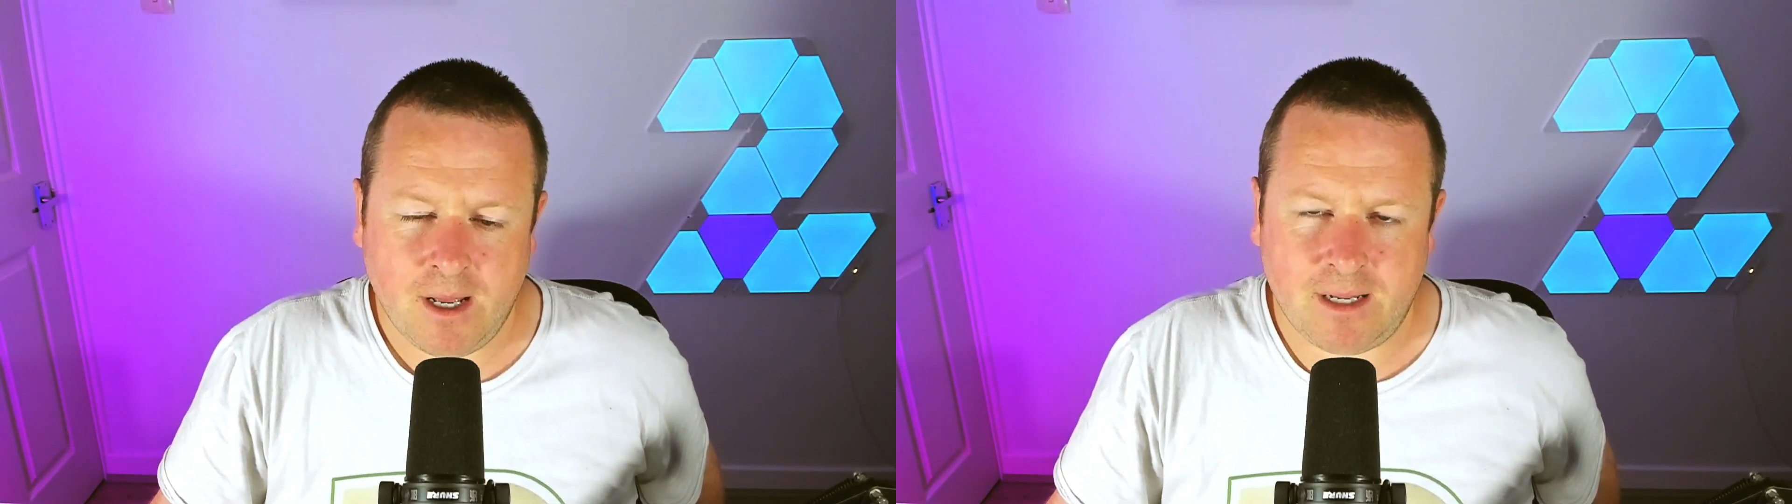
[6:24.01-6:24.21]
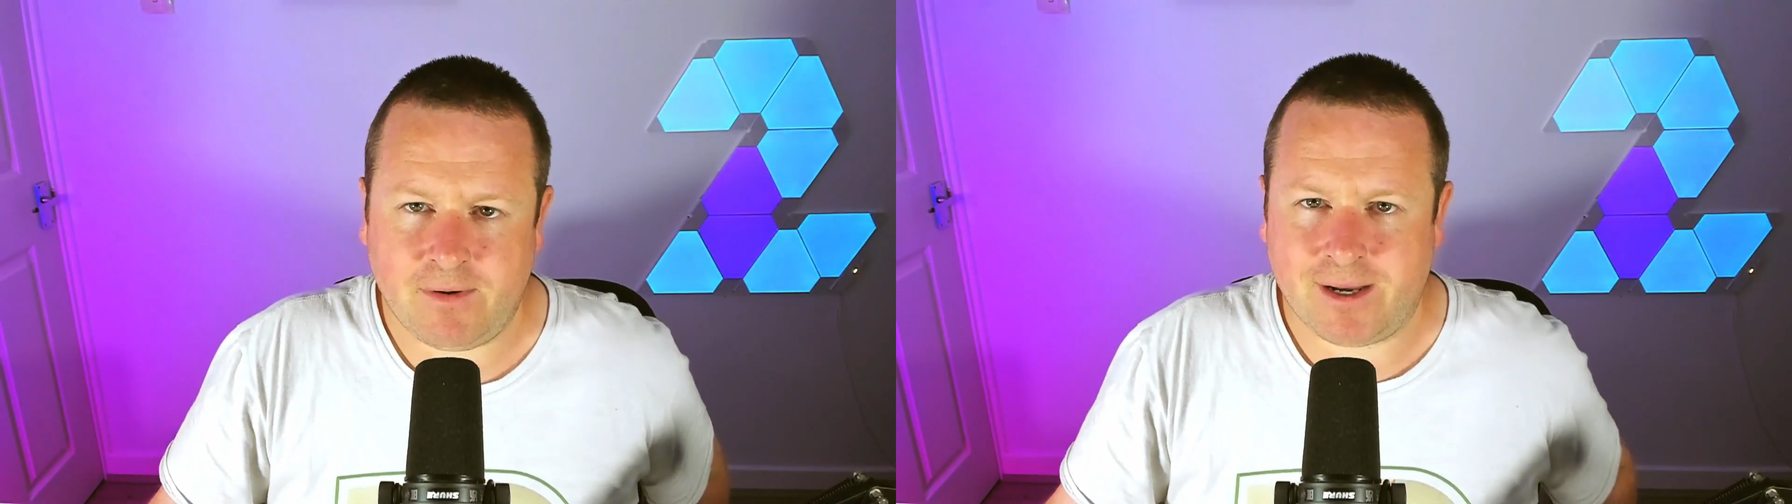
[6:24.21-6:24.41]

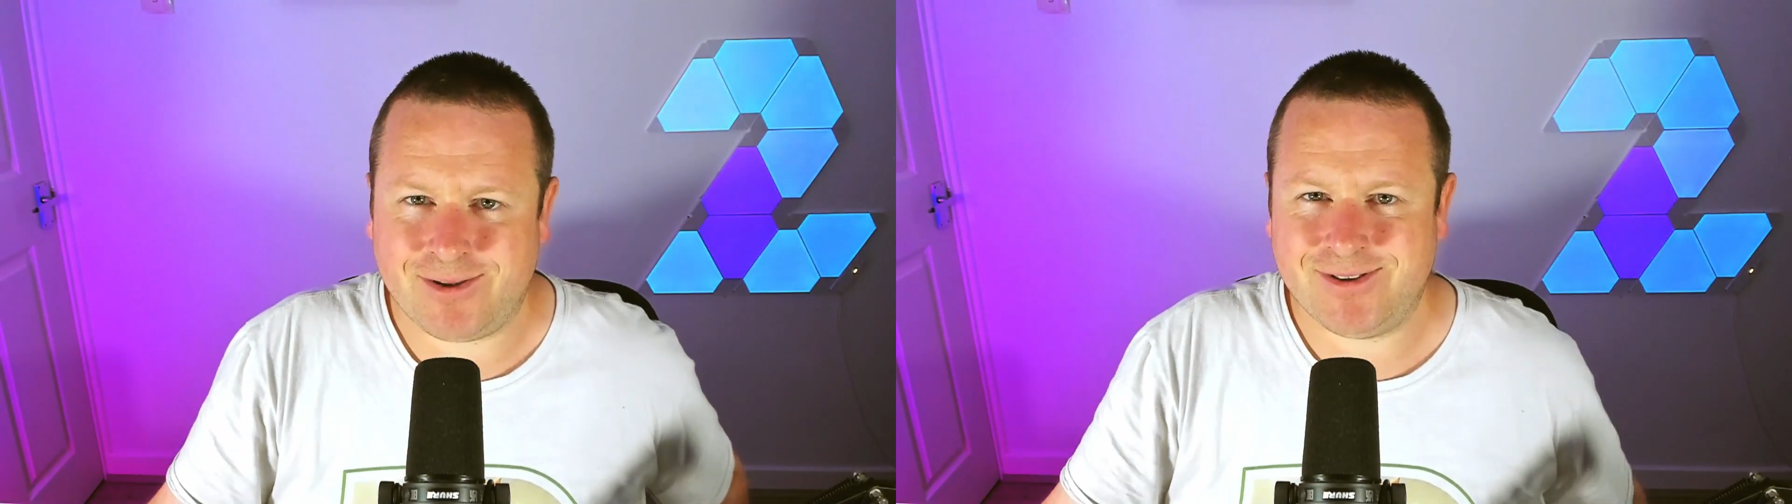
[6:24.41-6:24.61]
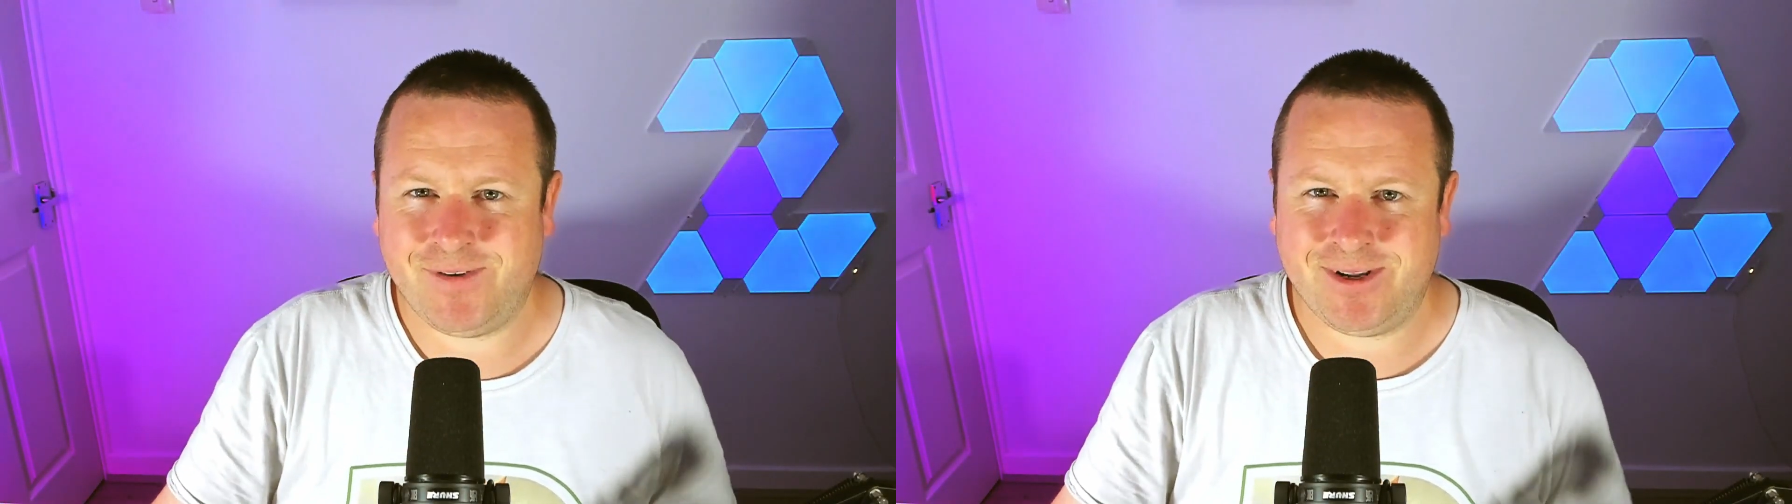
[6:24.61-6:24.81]
Leave a
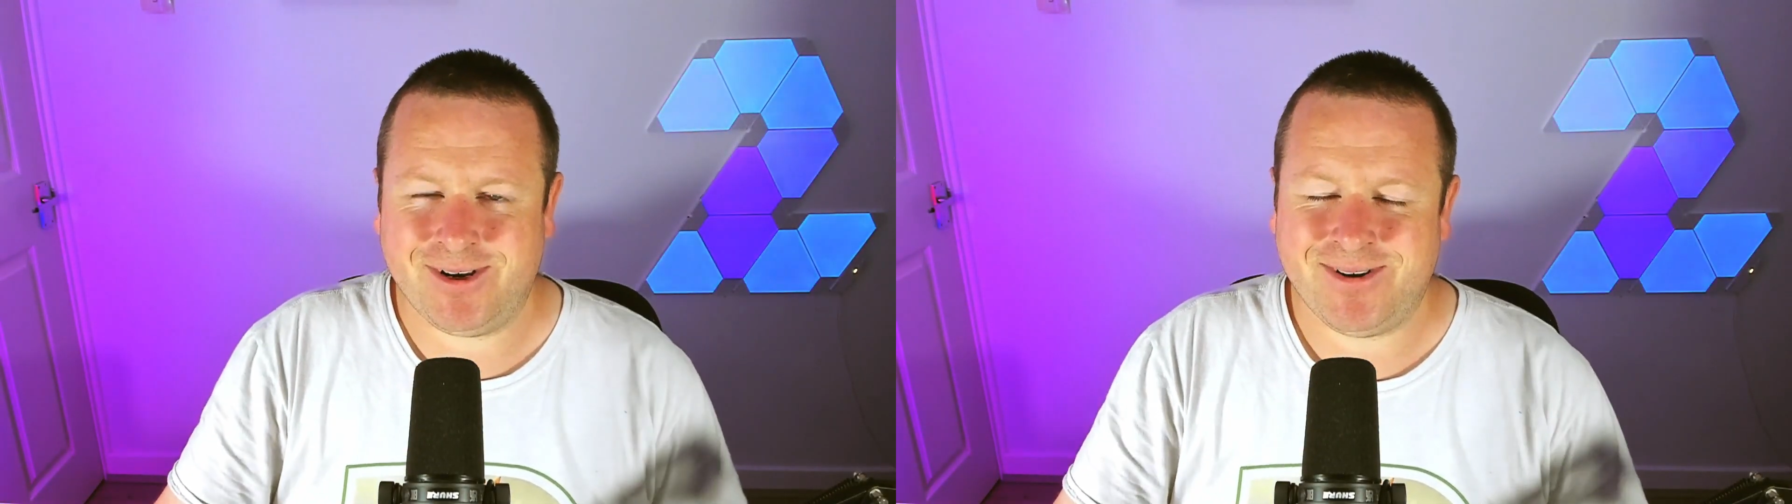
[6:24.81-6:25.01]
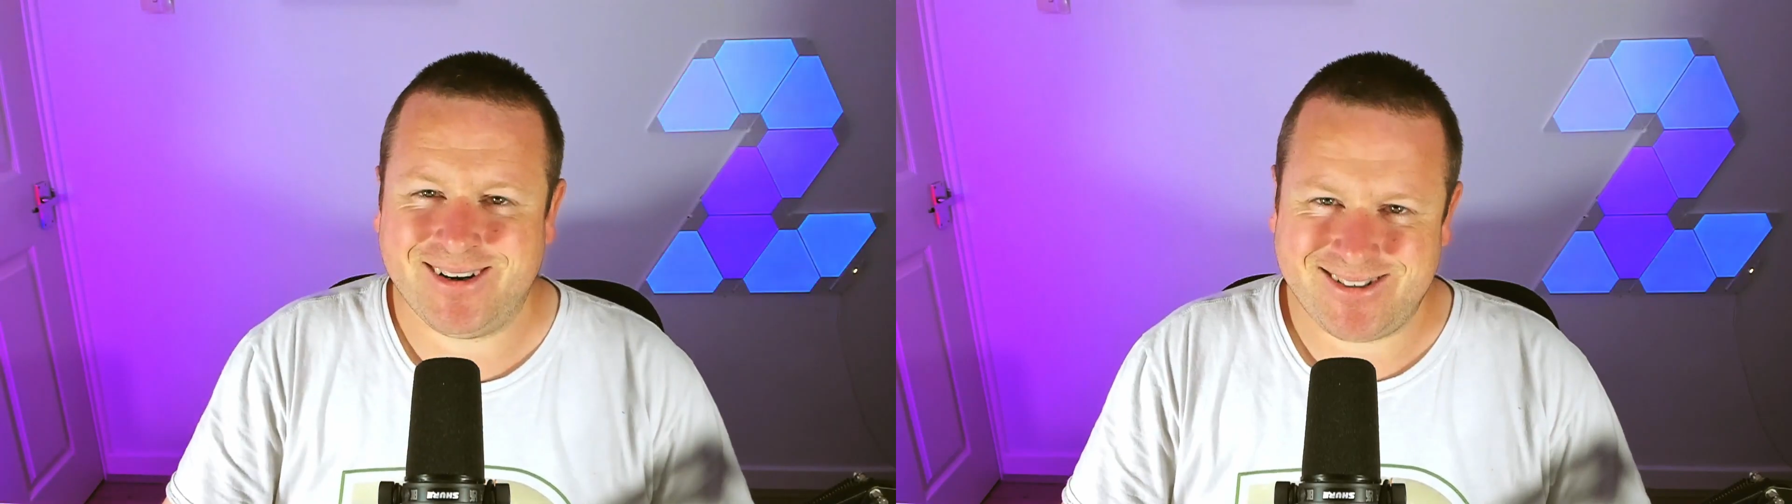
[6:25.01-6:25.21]
like on this
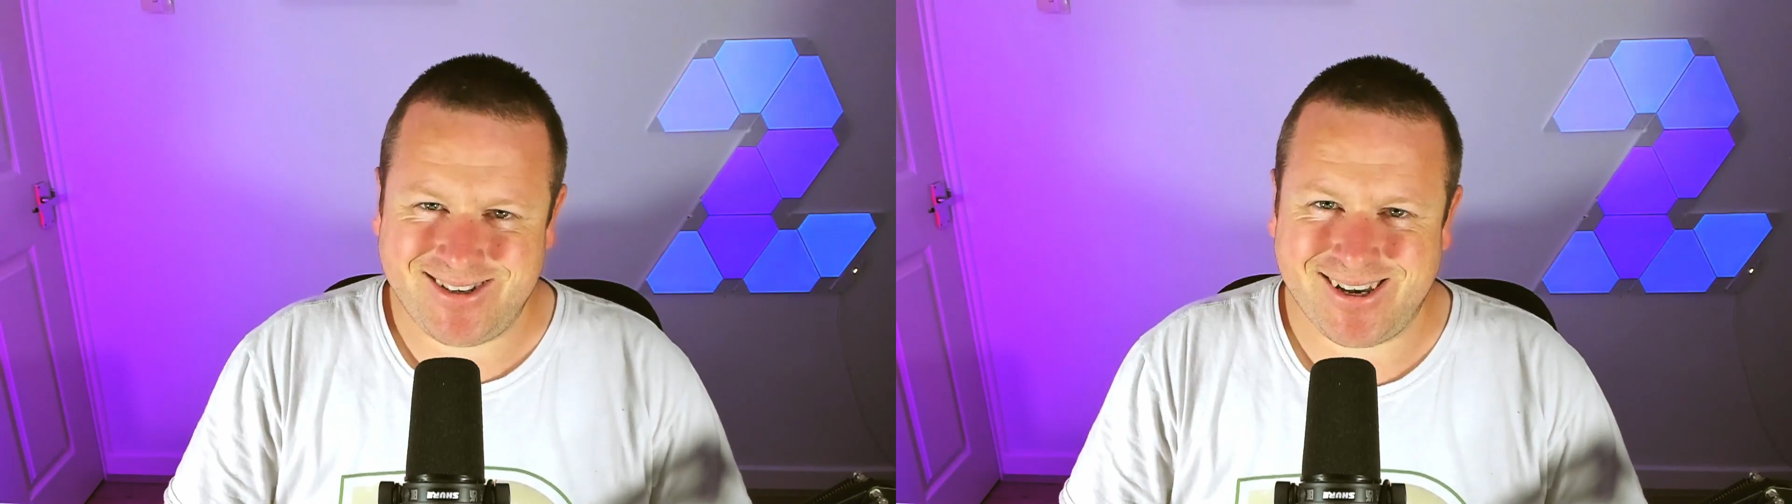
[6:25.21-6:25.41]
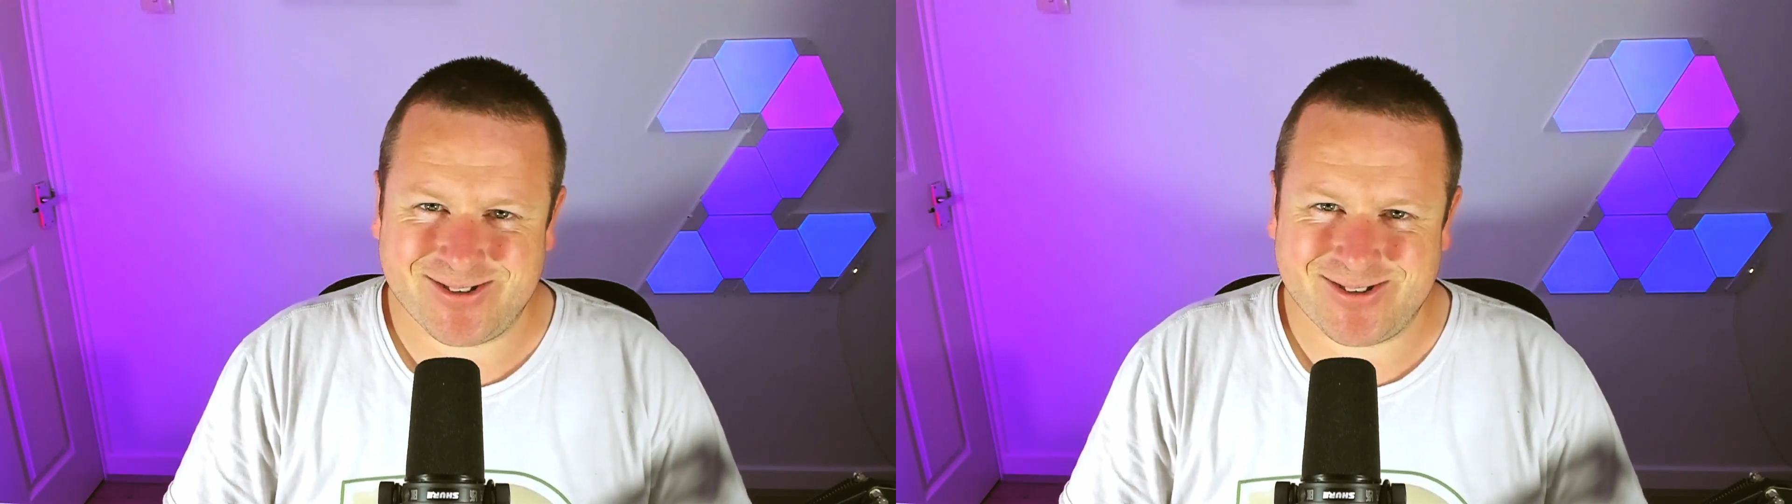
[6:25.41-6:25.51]
video, and I'll see you